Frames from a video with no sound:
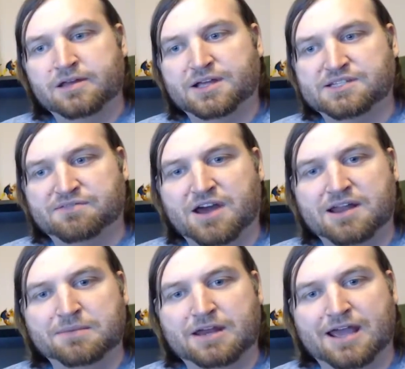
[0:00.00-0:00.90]
Because if not,
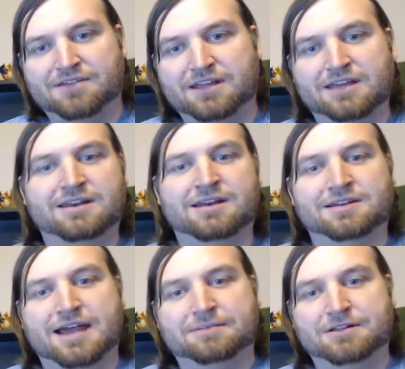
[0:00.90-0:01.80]
I'm going to have to get an
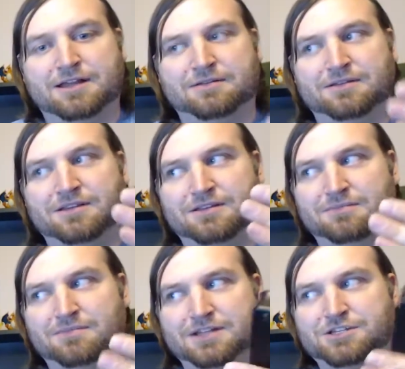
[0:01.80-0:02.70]
adapter that
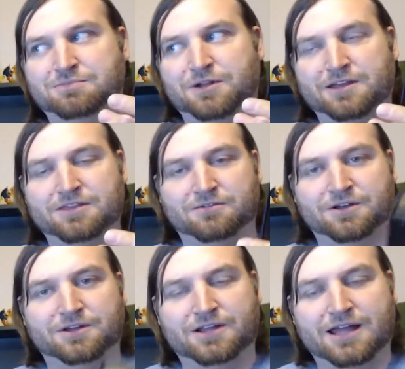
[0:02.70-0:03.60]
lets you plug in the
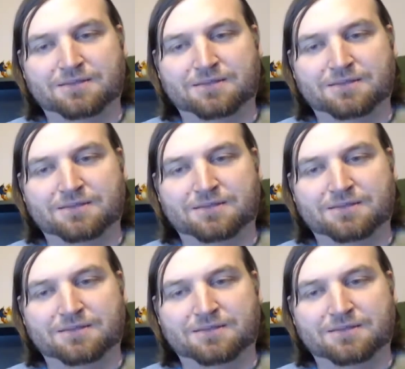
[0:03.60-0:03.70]
real